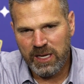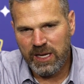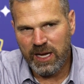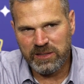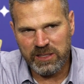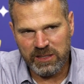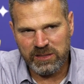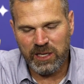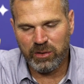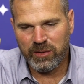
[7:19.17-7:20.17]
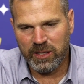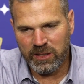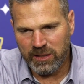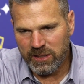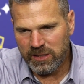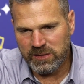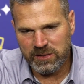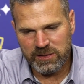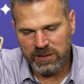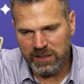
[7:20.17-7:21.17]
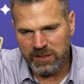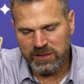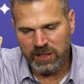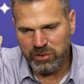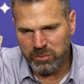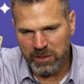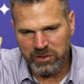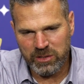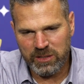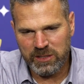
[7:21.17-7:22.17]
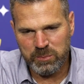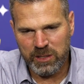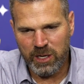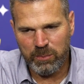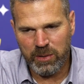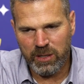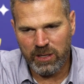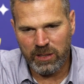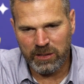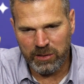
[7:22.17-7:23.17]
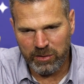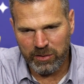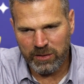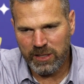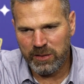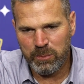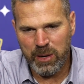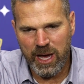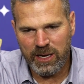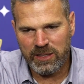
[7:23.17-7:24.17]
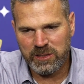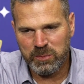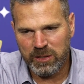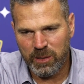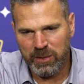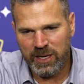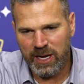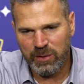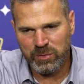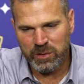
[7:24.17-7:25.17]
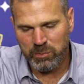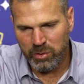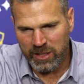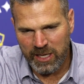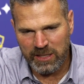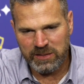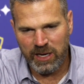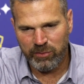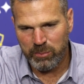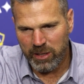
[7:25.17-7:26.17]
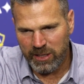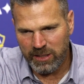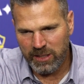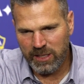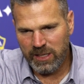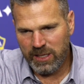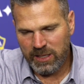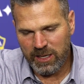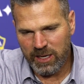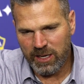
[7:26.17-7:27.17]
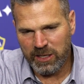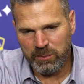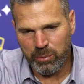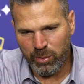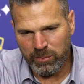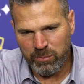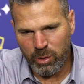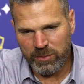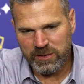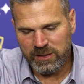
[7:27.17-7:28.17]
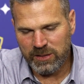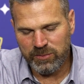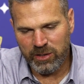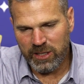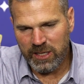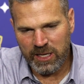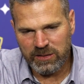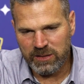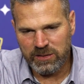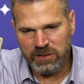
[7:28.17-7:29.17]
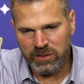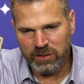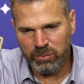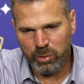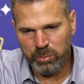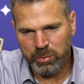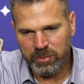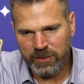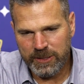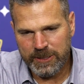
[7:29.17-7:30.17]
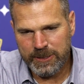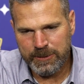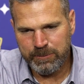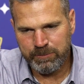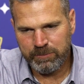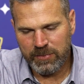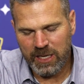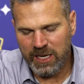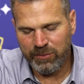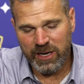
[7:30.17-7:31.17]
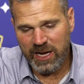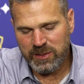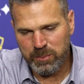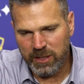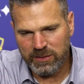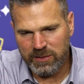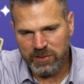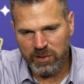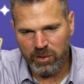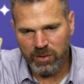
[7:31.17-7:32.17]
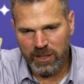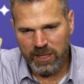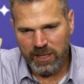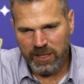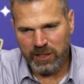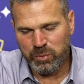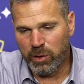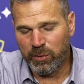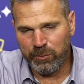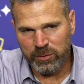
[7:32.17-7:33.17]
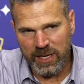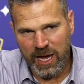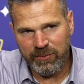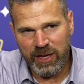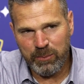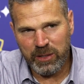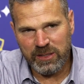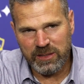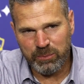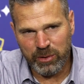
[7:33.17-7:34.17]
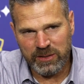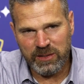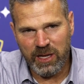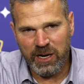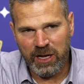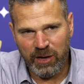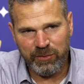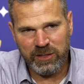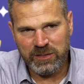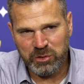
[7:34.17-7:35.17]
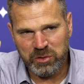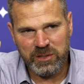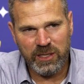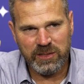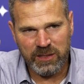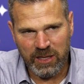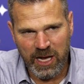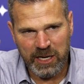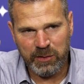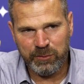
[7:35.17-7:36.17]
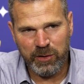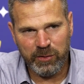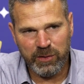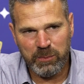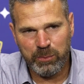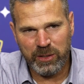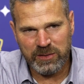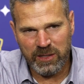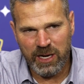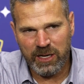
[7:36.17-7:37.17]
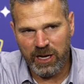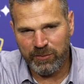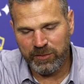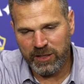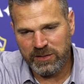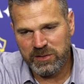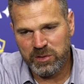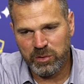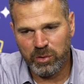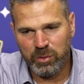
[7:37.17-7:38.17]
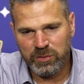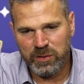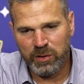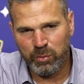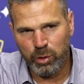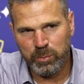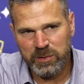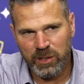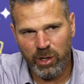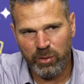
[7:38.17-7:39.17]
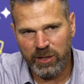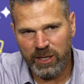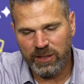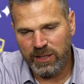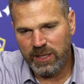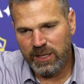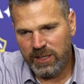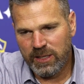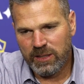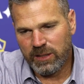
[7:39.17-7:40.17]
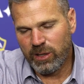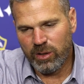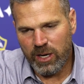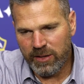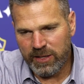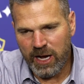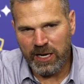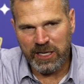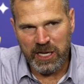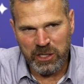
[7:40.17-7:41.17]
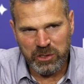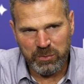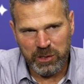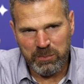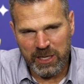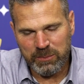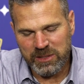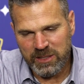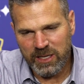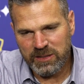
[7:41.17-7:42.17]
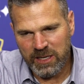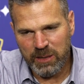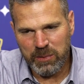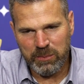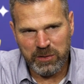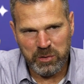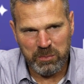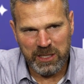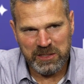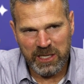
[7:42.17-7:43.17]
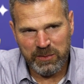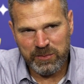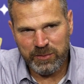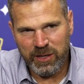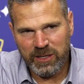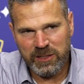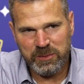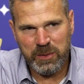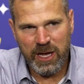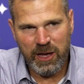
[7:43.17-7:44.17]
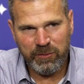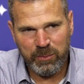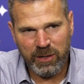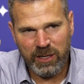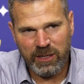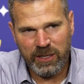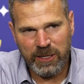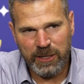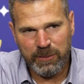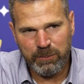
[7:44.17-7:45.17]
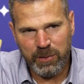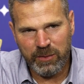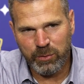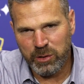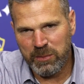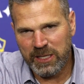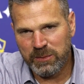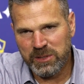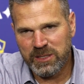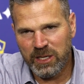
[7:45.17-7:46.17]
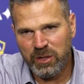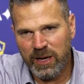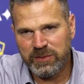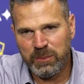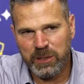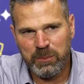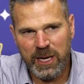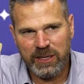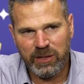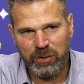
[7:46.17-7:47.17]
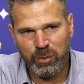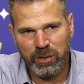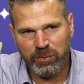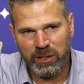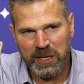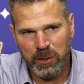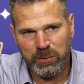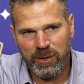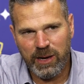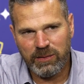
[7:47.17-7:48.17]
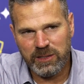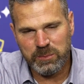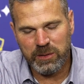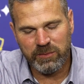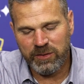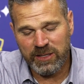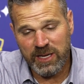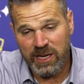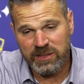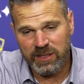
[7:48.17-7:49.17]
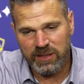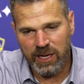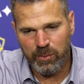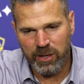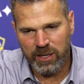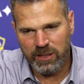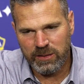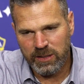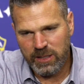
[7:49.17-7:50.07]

as he has settled in, he's as you mentioned, he's become a leader in the back. He's become a guy who's communicating to everybody in important moments, and he's very connected to the group in every aspect. And so it's wonderful to have that because it brings a lot of confidence, as you said, to the line in front of them. It brings a lot of confidence to the group to know that, you know, on the odd occasion when you make a mistake, tonight maybe too many saves for on his behalf, but on when you make the mistake, you have somebody back there who can really help you out, and he's been fantastic in that way. And